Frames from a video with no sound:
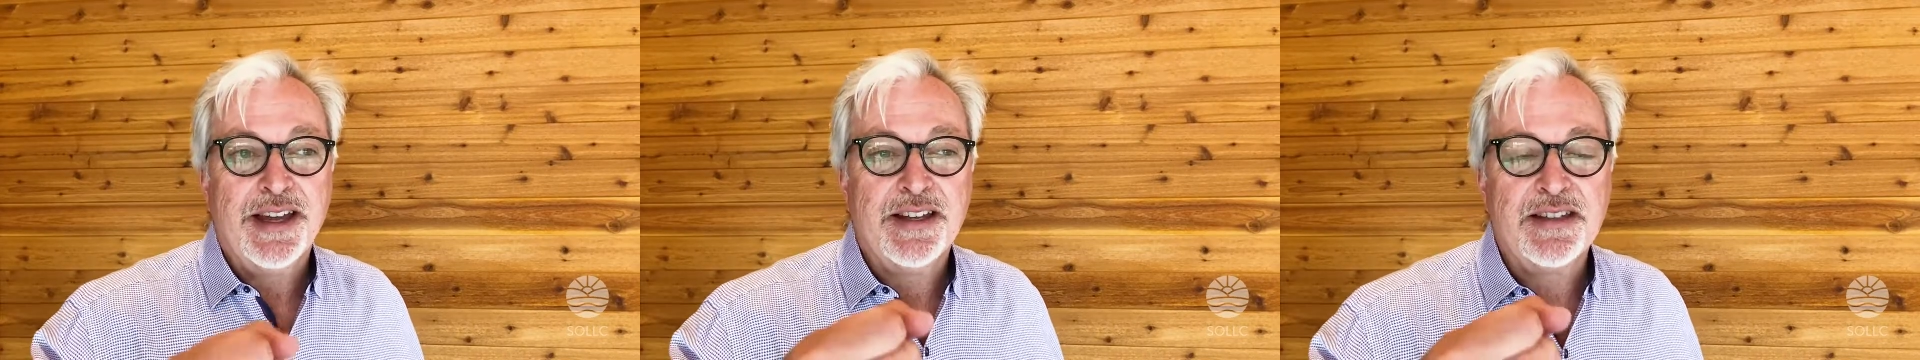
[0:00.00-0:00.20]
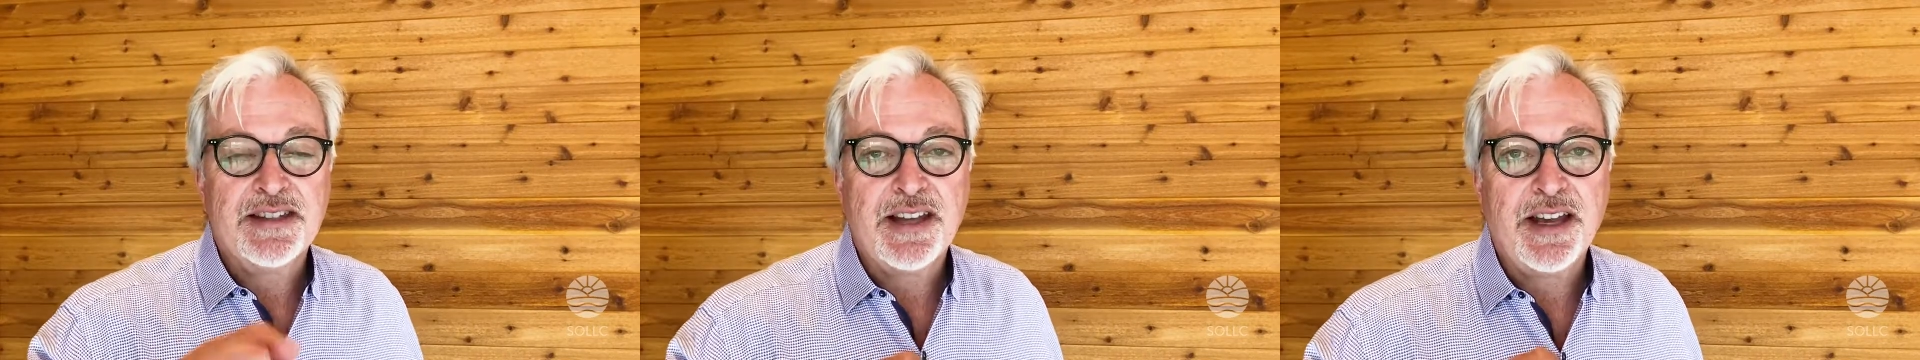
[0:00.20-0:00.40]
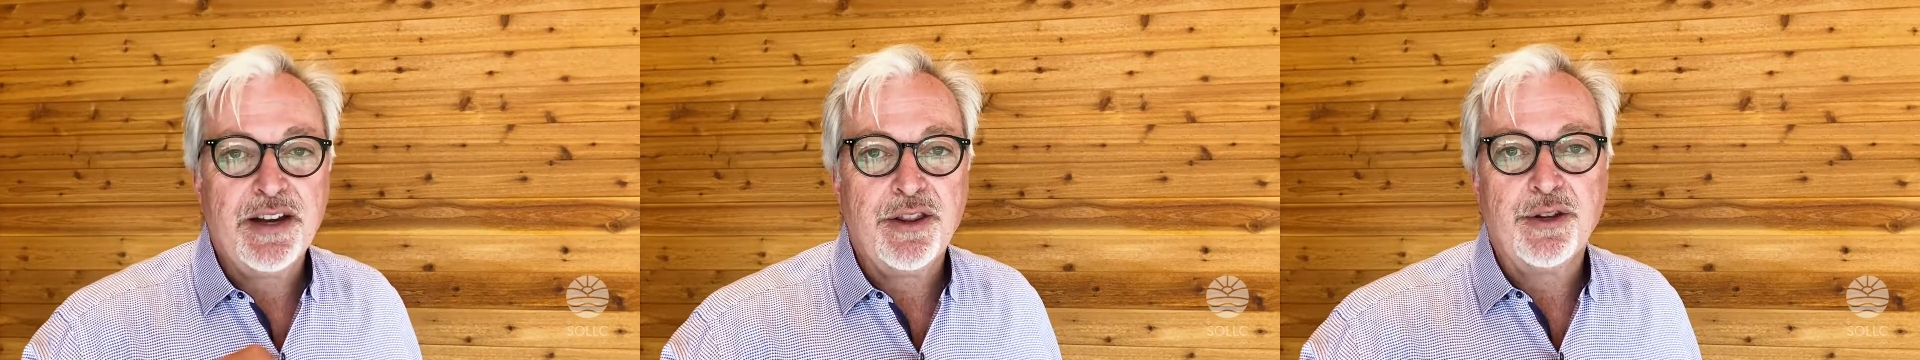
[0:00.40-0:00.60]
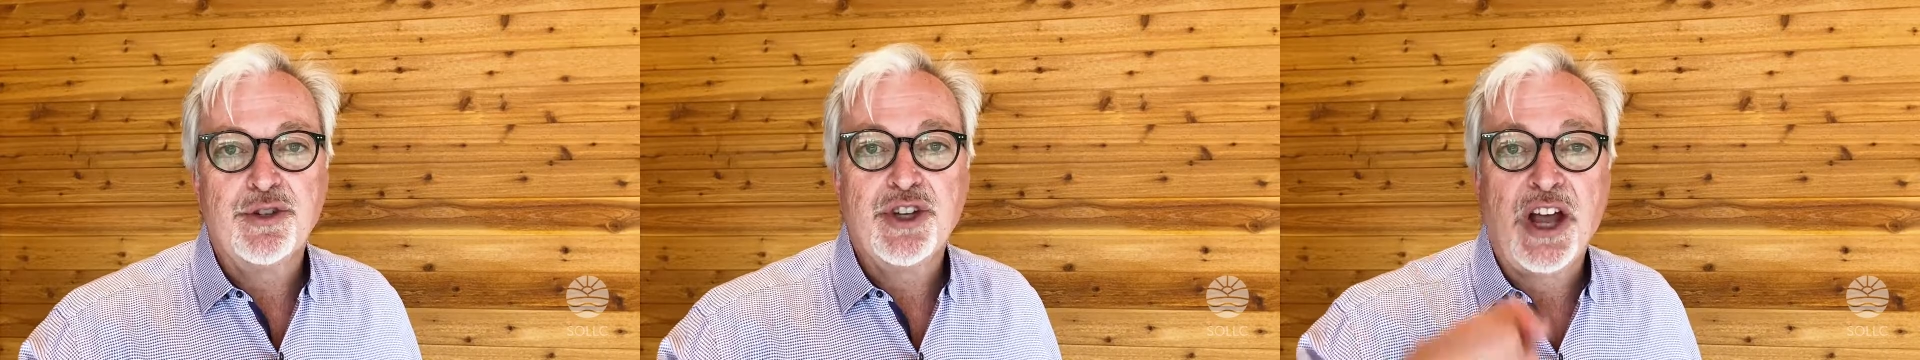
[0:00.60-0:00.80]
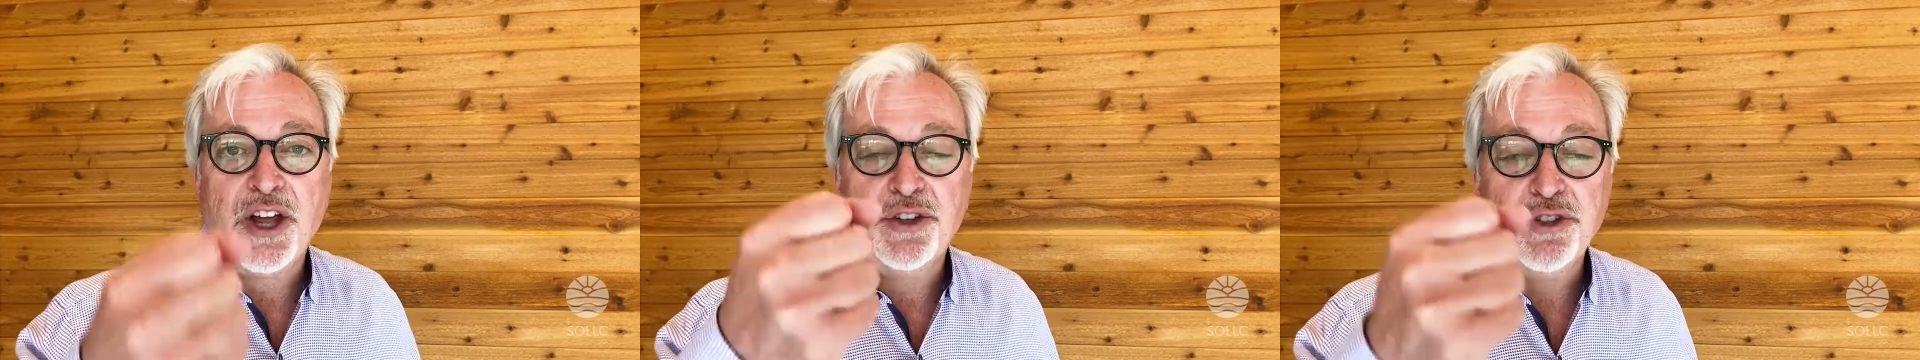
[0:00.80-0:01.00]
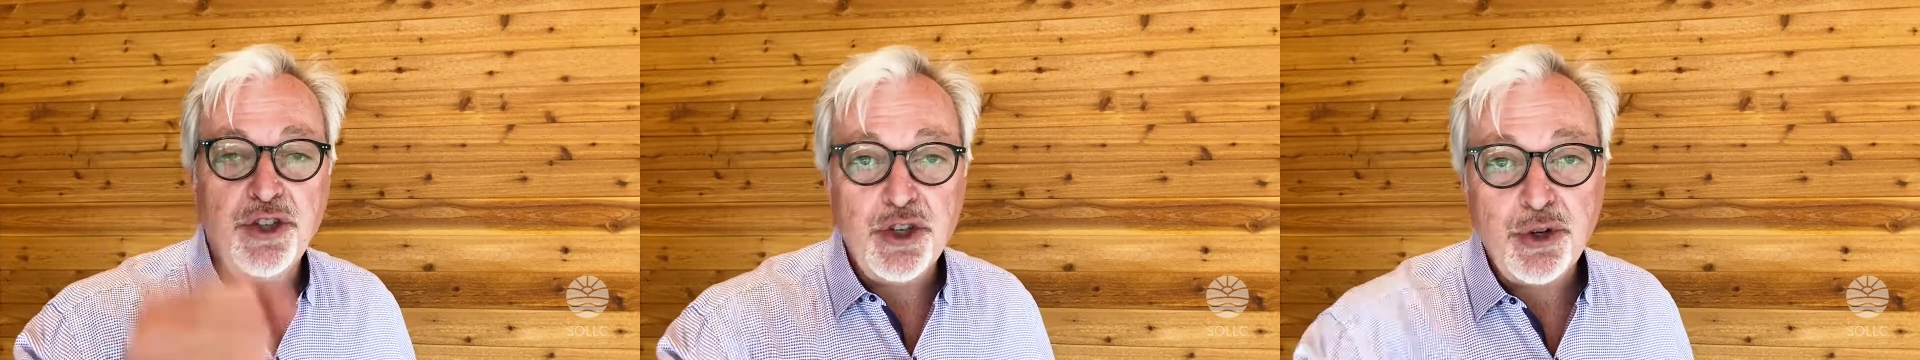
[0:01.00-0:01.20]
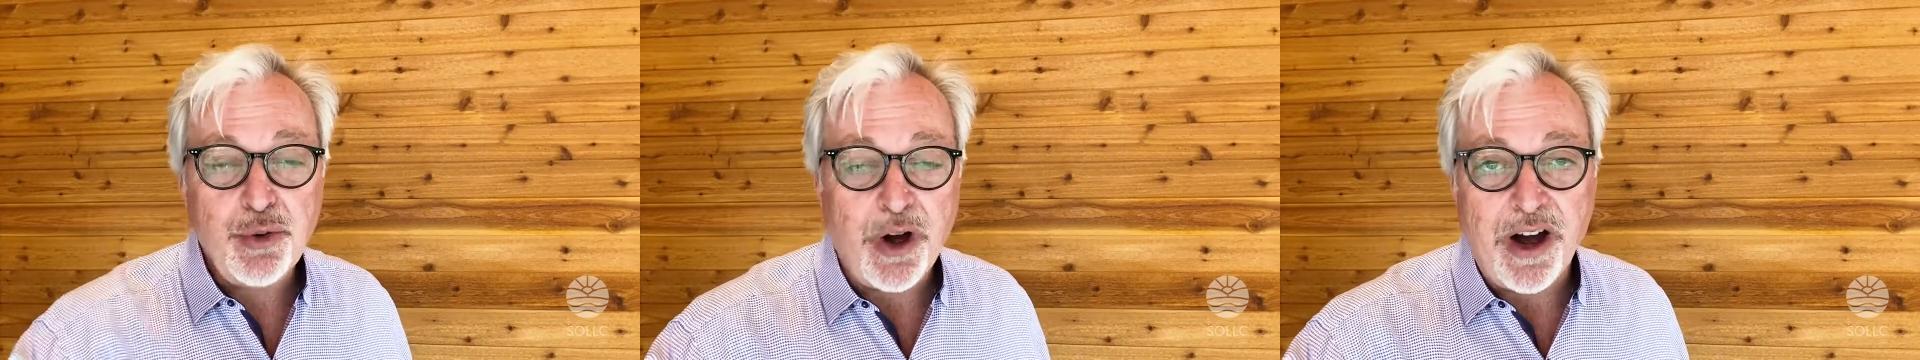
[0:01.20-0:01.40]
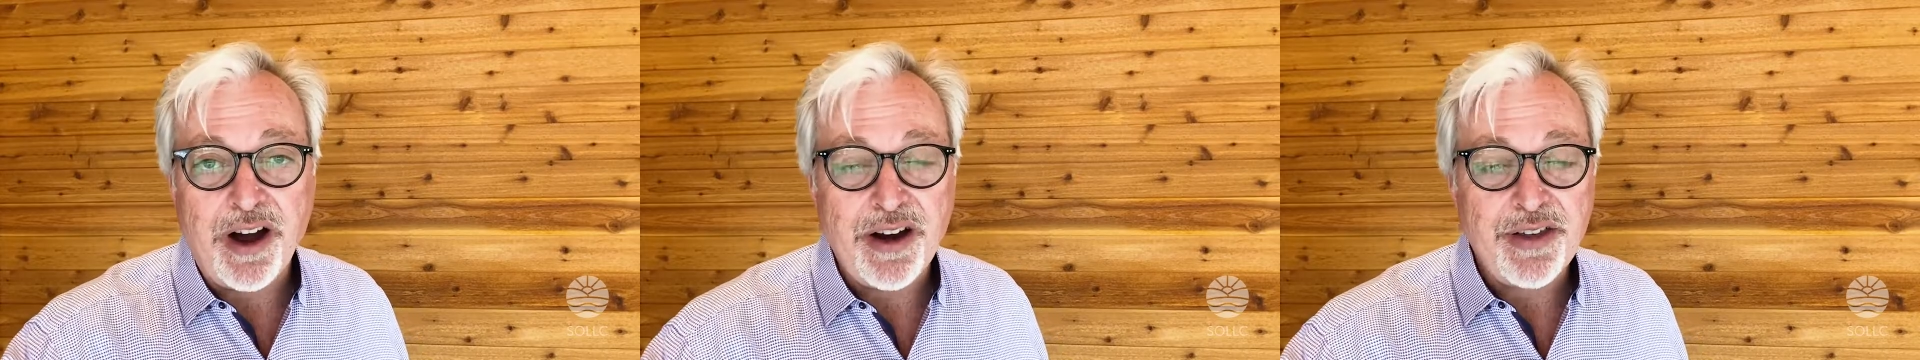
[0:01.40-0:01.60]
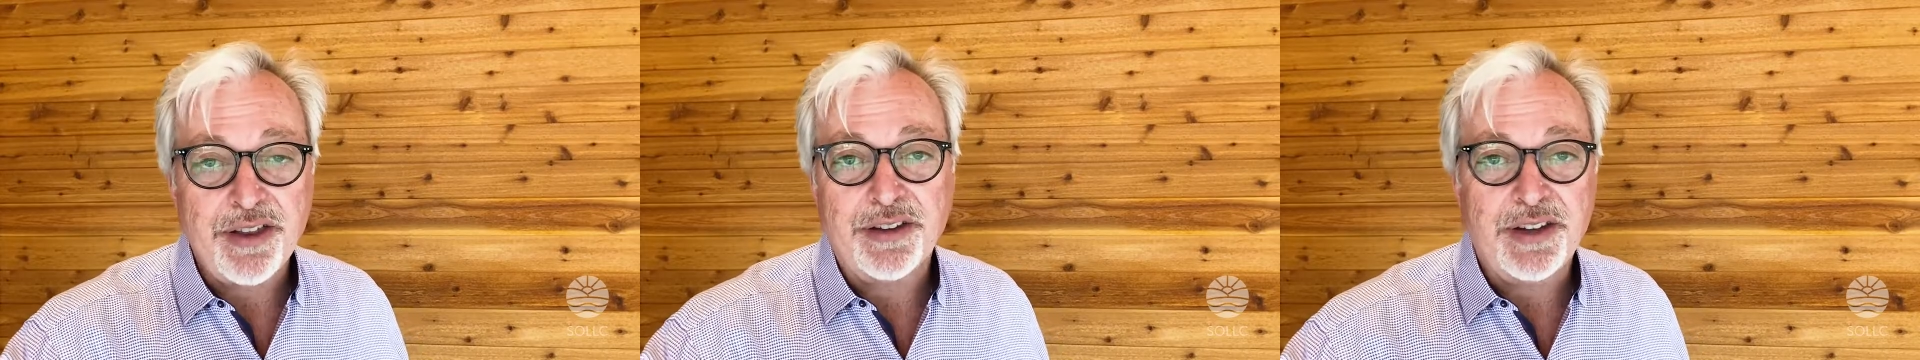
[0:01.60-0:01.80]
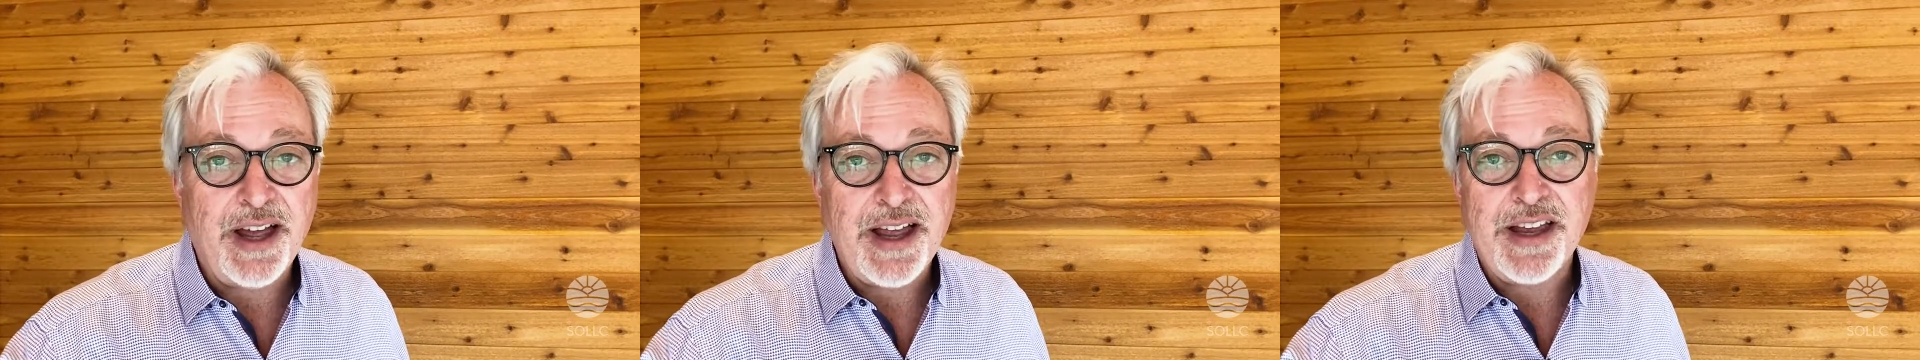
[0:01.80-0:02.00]
and say to their child, you are the
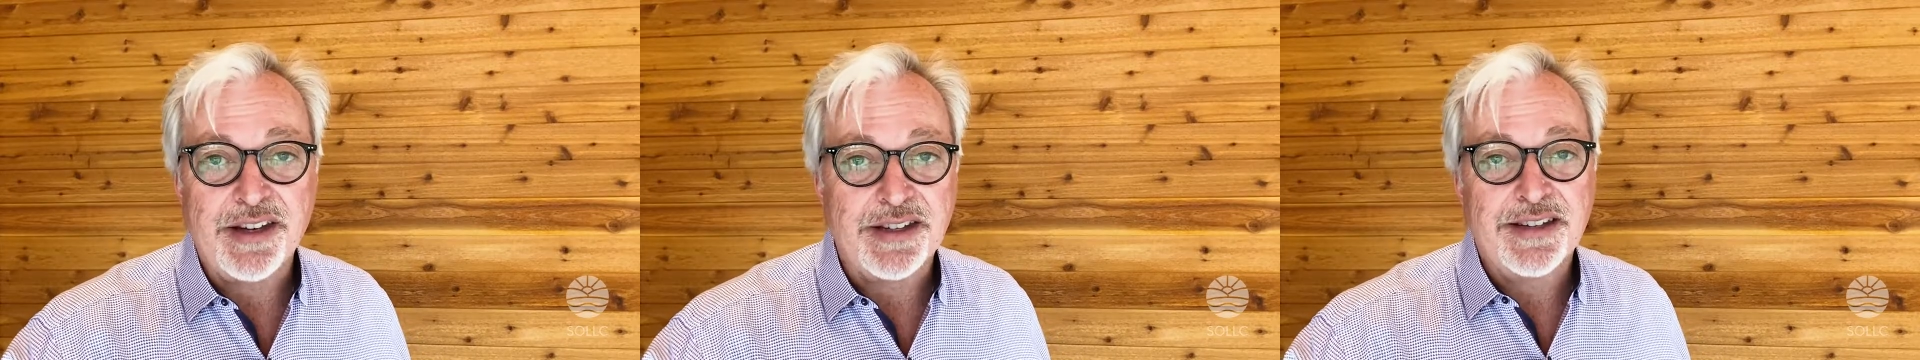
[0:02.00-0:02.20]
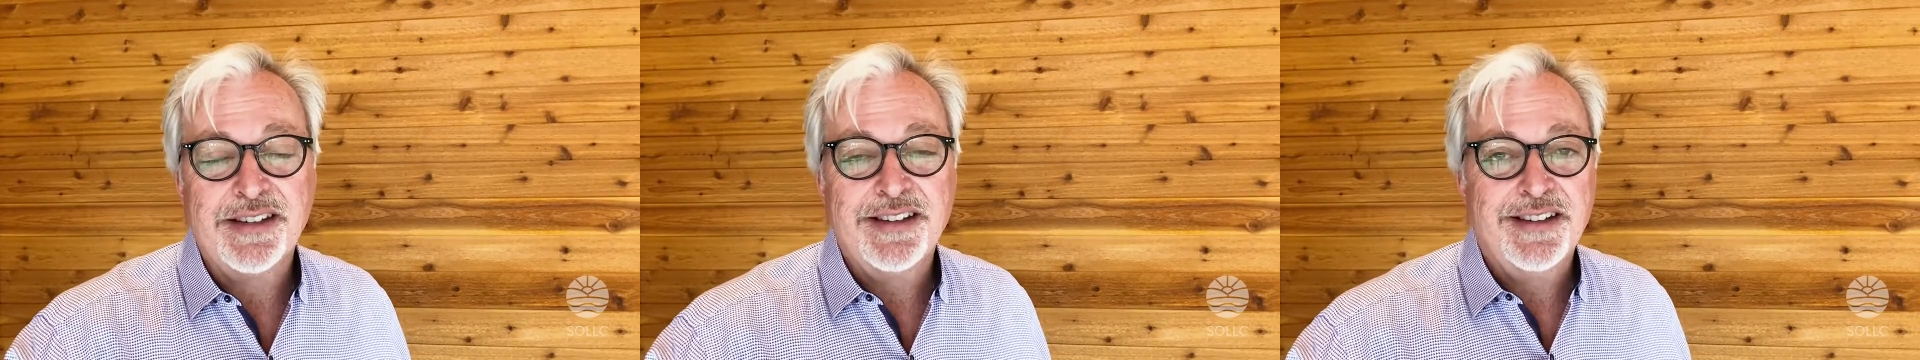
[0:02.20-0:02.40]
light